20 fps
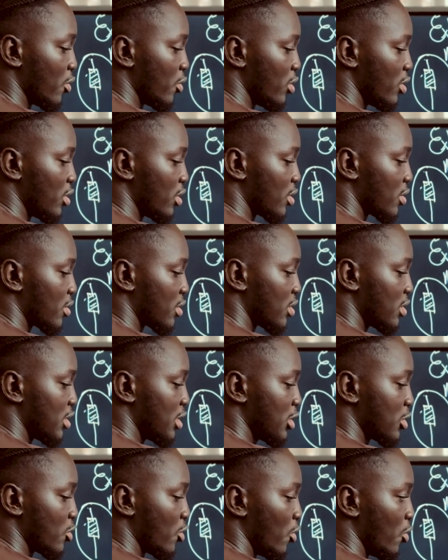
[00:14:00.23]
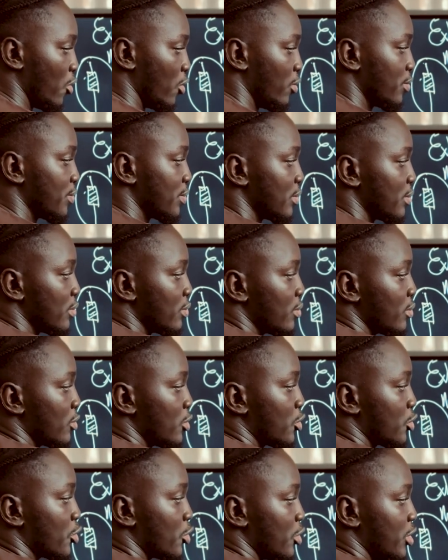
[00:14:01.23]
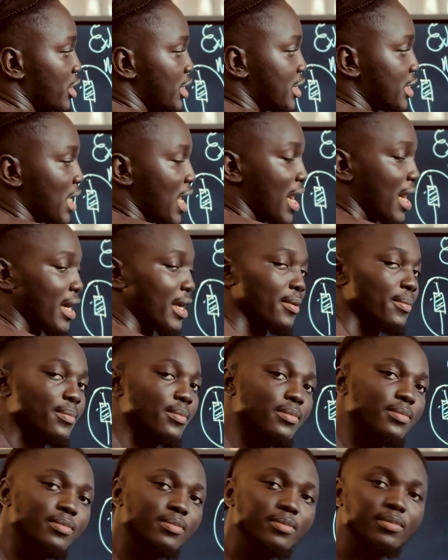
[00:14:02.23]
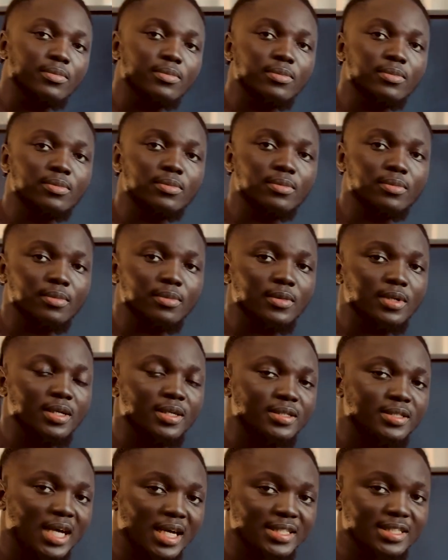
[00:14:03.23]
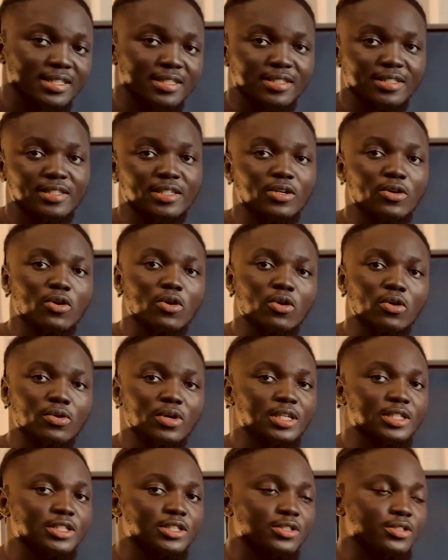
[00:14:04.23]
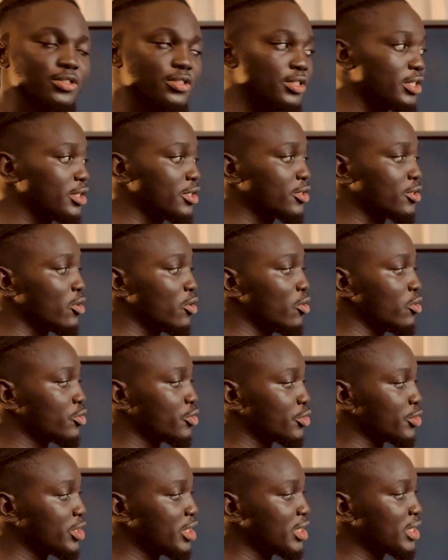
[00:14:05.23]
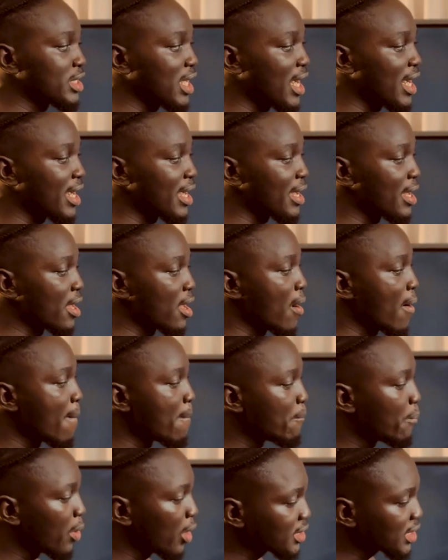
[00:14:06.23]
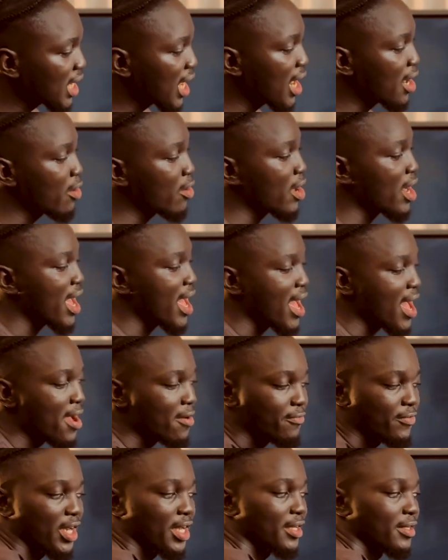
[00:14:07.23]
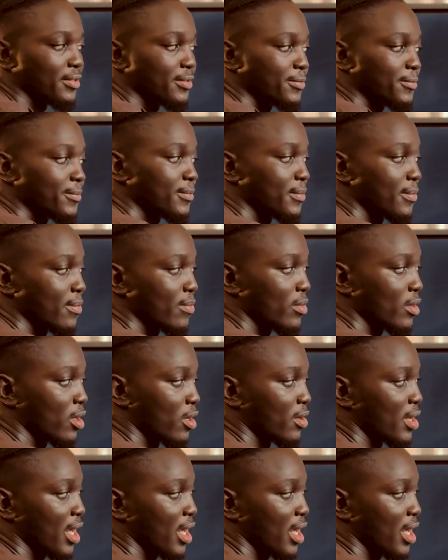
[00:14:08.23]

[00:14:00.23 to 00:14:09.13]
low is this low to this high. That is the whole range, this low to this high. But however, all